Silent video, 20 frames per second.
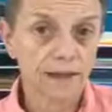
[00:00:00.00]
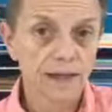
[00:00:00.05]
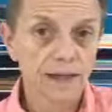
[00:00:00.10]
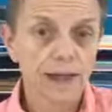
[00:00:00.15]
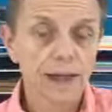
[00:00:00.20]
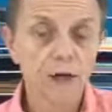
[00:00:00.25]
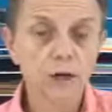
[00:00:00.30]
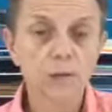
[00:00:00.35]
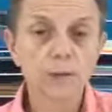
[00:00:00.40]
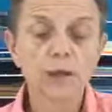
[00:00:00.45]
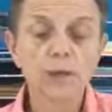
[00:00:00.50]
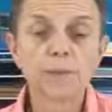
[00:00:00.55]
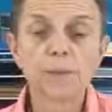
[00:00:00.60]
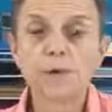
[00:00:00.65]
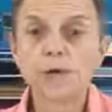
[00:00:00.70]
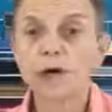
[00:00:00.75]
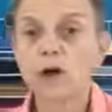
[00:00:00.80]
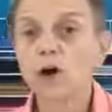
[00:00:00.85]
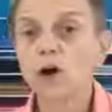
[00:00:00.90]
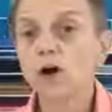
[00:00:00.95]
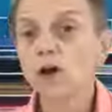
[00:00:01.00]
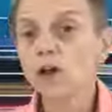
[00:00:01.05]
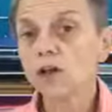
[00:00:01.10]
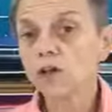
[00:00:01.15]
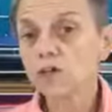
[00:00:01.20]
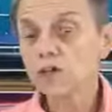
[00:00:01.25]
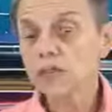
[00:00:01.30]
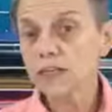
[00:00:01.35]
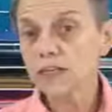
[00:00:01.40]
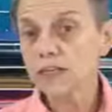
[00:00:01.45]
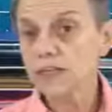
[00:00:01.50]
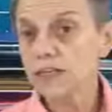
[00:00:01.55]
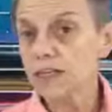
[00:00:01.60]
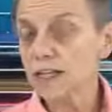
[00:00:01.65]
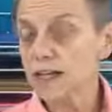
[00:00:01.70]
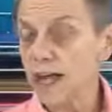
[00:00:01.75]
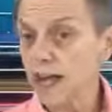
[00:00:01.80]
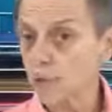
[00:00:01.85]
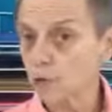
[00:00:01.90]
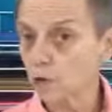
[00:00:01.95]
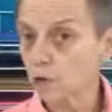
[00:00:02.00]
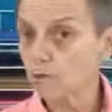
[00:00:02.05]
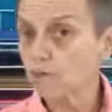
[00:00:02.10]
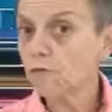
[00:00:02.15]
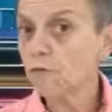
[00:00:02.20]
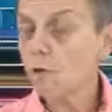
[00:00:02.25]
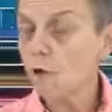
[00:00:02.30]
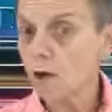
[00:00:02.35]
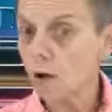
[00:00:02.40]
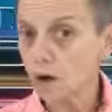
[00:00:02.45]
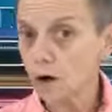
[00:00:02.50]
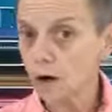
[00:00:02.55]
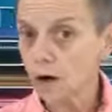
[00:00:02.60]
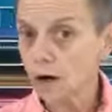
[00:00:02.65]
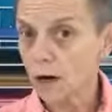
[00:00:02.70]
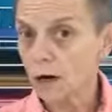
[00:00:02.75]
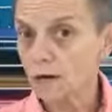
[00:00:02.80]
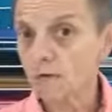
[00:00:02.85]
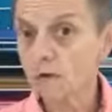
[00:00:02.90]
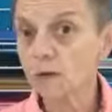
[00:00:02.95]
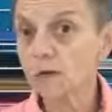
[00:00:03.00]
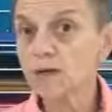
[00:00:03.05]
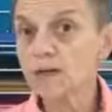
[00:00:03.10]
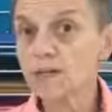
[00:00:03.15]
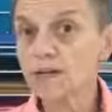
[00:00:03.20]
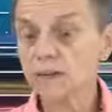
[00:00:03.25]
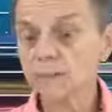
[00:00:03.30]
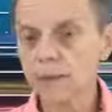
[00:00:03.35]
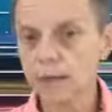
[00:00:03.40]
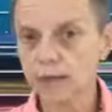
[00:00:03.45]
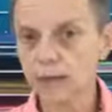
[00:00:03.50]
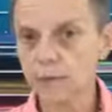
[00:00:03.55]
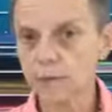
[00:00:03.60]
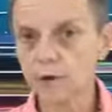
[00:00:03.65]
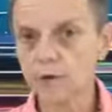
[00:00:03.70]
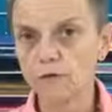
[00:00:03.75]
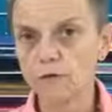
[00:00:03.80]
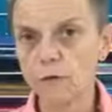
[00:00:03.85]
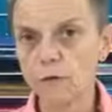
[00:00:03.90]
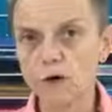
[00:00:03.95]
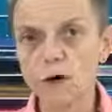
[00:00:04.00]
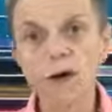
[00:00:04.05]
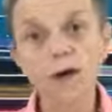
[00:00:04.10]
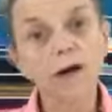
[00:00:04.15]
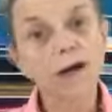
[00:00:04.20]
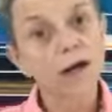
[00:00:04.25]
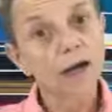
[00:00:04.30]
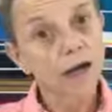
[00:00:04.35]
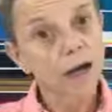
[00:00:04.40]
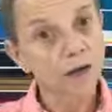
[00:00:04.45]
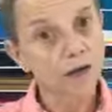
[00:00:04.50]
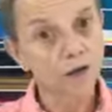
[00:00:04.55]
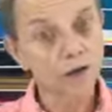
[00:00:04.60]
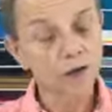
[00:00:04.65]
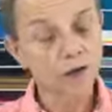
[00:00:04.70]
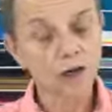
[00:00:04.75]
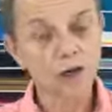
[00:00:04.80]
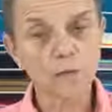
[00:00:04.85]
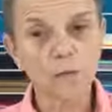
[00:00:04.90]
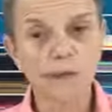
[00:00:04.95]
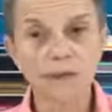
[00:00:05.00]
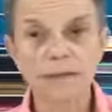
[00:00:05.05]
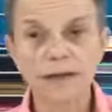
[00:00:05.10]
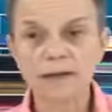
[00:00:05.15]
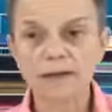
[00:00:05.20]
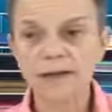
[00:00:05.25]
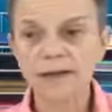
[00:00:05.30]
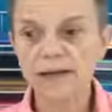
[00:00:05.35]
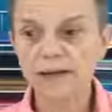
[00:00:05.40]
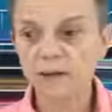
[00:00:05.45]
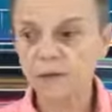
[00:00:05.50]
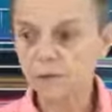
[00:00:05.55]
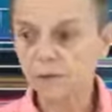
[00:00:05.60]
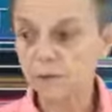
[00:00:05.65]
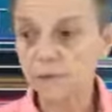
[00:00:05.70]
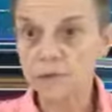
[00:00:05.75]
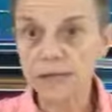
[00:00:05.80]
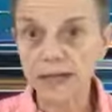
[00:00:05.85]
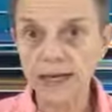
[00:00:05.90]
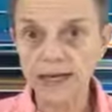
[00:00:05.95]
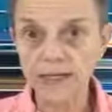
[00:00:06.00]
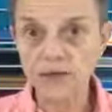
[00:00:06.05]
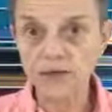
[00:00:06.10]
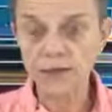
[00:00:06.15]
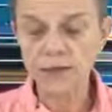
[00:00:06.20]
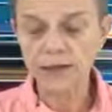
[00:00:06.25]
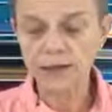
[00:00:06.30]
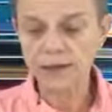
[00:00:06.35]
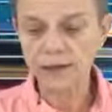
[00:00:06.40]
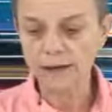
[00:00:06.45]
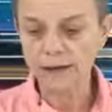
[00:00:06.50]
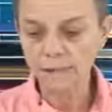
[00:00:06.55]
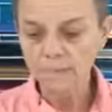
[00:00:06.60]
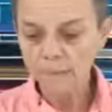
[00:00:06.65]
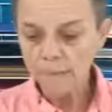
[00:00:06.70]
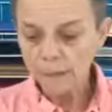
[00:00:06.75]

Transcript: And I will be comparing all of those things to the Cameo 4. I've already set up the Cameo 4, and you're going to hear about that later. Today's Cricut Day.